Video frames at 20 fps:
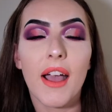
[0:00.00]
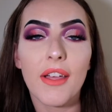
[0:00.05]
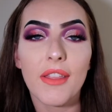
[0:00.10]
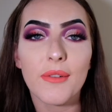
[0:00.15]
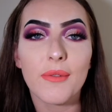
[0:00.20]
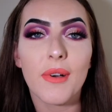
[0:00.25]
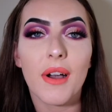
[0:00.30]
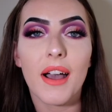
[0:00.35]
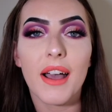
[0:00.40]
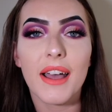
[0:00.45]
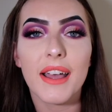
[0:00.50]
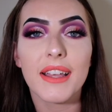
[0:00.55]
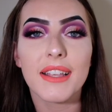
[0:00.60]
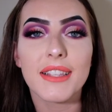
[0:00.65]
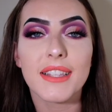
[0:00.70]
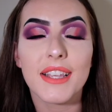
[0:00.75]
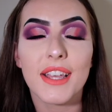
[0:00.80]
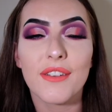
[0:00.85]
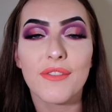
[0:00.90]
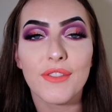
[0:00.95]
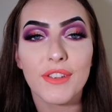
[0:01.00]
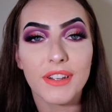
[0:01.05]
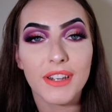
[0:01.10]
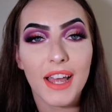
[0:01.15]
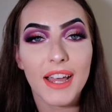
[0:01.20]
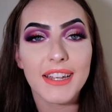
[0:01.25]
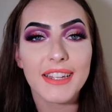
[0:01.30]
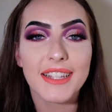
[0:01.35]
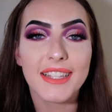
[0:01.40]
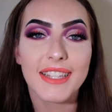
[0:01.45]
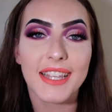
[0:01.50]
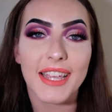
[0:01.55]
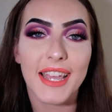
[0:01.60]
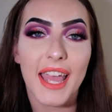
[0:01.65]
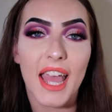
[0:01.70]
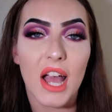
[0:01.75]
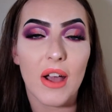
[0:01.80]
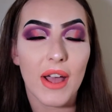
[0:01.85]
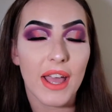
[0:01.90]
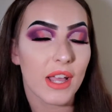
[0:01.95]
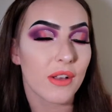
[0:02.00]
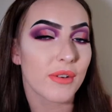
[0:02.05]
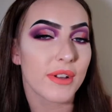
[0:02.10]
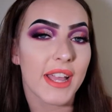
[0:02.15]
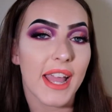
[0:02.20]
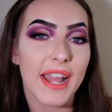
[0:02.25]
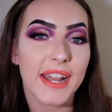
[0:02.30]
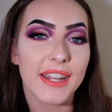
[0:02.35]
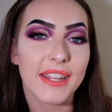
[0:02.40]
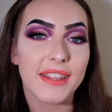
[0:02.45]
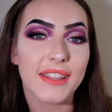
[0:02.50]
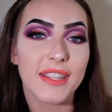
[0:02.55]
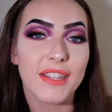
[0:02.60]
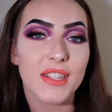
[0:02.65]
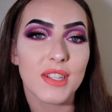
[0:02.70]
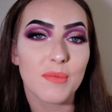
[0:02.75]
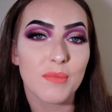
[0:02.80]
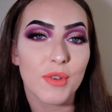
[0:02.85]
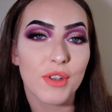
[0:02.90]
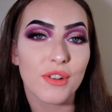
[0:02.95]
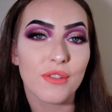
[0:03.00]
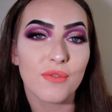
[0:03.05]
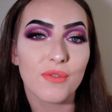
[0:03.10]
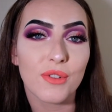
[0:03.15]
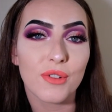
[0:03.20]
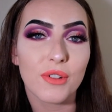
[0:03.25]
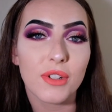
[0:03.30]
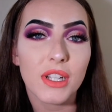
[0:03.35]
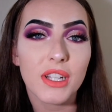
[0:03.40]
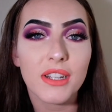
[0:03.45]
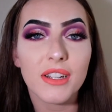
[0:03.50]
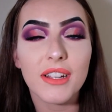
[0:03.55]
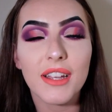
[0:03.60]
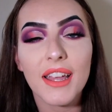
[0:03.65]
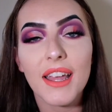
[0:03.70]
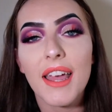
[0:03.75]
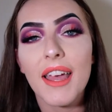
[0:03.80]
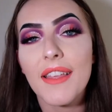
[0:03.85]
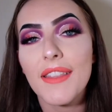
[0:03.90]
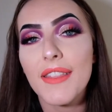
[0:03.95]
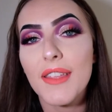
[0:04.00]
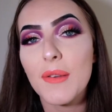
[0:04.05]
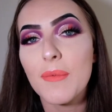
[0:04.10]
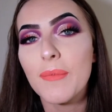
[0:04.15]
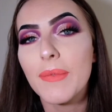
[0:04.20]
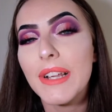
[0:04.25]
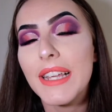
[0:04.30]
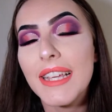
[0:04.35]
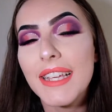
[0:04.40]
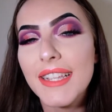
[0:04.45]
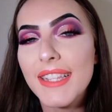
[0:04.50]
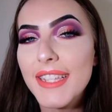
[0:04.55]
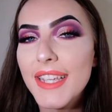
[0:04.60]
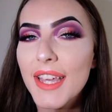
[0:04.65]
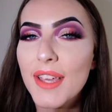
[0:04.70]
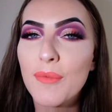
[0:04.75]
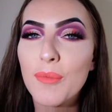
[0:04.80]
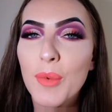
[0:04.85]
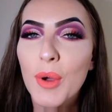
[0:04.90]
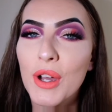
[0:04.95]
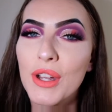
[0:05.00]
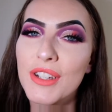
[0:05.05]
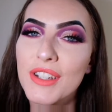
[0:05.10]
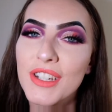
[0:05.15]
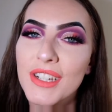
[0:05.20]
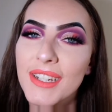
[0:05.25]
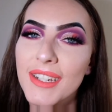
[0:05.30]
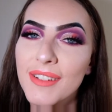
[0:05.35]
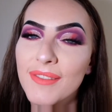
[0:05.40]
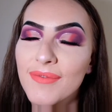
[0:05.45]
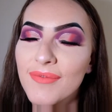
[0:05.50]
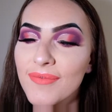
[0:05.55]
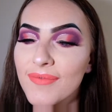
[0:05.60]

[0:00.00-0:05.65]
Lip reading: Otherwise, if you'd like to see how I created this beautiful look, then please keep watching.